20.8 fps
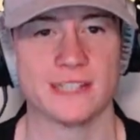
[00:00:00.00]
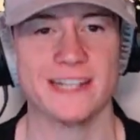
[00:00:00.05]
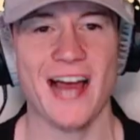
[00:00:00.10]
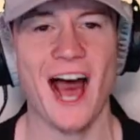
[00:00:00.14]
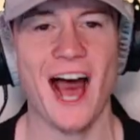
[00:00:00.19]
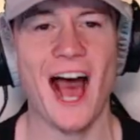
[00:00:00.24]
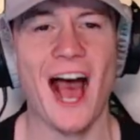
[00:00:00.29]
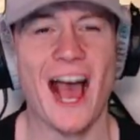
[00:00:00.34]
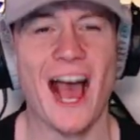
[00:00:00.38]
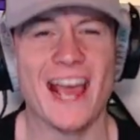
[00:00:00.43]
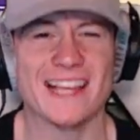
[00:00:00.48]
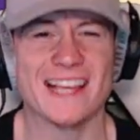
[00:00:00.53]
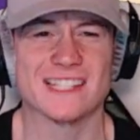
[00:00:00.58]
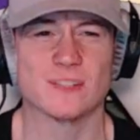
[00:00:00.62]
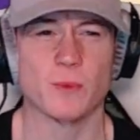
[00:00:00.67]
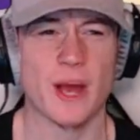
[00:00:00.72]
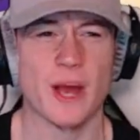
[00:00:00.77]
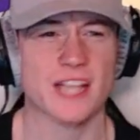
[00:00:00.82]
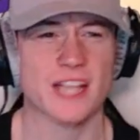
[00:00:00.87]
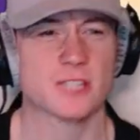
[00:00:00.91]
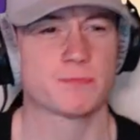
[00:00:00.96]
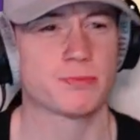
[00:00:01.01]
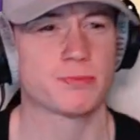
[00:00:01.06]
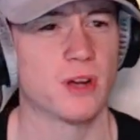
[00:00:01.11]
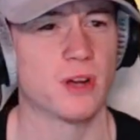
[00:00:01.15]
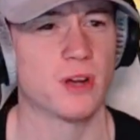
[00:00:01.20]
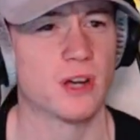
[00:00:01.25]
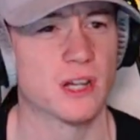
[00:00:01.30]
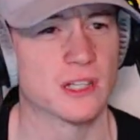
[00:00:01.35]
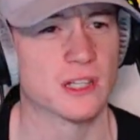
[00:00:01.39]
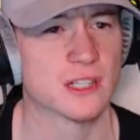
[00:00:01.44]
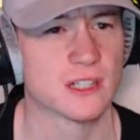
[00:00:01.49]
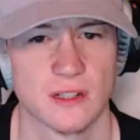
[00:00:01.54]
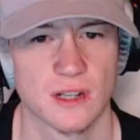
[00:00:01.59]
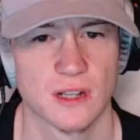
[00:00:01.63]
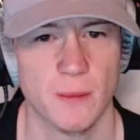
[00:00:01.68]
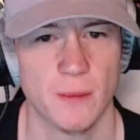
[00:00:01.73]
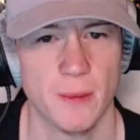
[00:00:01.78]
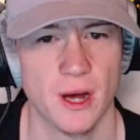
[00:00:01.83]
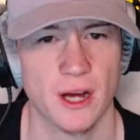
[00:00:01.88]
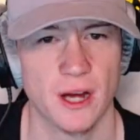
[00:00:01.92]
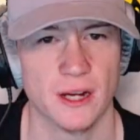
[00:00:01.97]
Nice. Westbrook.
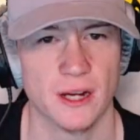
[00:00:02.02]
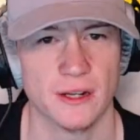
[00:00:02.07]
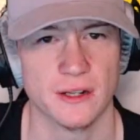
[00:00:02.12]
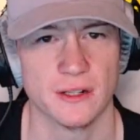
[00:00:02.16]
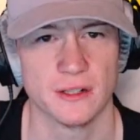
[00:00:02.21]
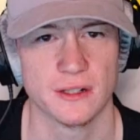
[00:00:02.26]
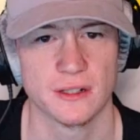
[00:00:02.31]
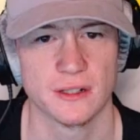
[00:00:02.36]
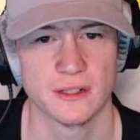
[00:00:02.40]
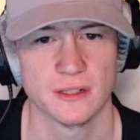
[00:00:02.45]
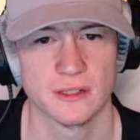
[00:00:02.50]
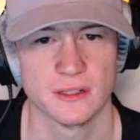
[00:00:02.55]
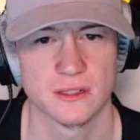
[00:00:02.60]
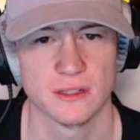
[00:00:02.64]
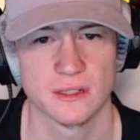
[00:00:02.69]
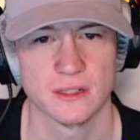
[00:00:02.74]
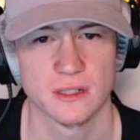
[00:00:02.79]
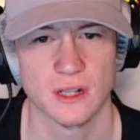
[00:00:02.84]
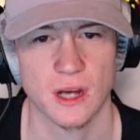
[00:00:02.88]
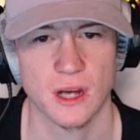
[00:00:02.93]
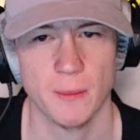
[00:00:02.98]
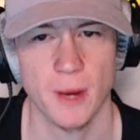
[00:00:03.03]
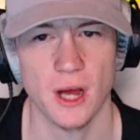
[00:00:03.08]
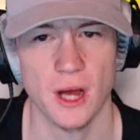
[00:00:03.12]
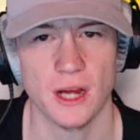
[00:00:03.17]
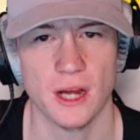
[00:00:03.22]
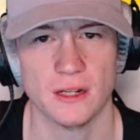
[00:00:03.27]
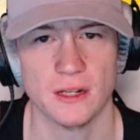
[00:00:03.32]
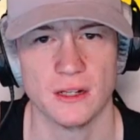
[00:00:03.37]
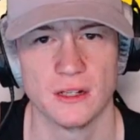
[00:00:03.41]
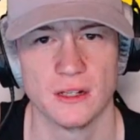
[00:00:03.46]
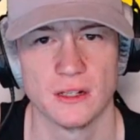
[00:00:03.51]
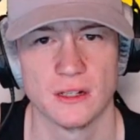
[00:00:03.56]
Come on. Come on.